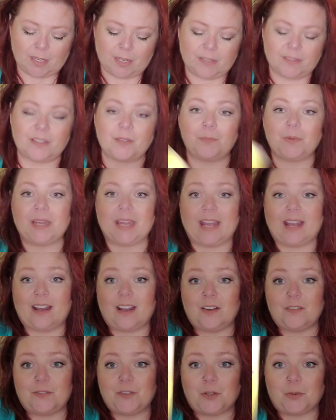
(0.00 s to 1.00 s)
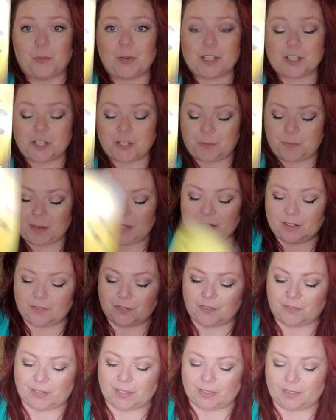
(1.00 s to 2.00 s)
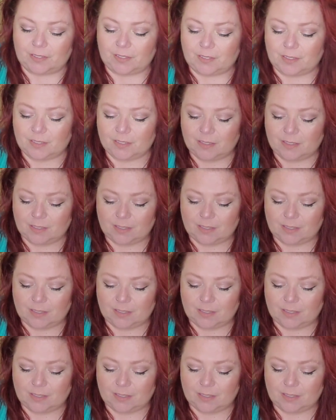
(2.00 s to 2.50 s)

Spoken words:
Then we have your wishes being fulfilled,